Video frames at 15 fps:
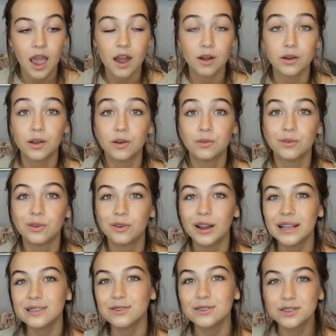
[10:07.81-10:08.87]
I don't know.
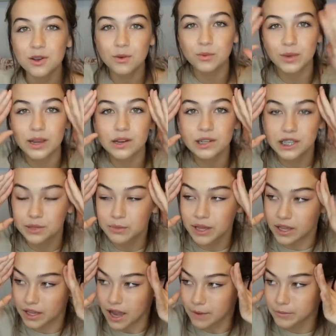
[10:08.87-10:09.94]
Grades are so weird to
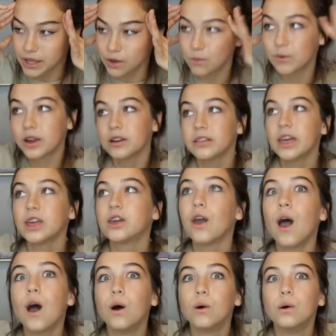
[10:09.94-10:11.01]
me. I'm like, where do they
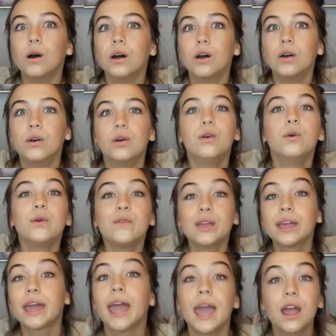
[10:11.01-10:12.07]
go? Who
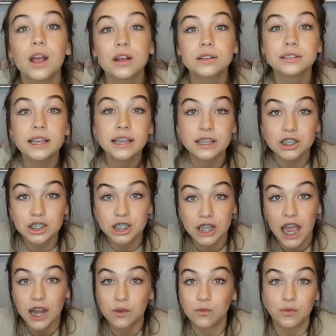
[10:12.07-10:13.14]
even cares? Like, it just
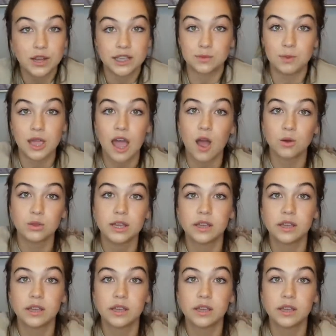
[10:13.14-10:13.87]
kind of freaks me out.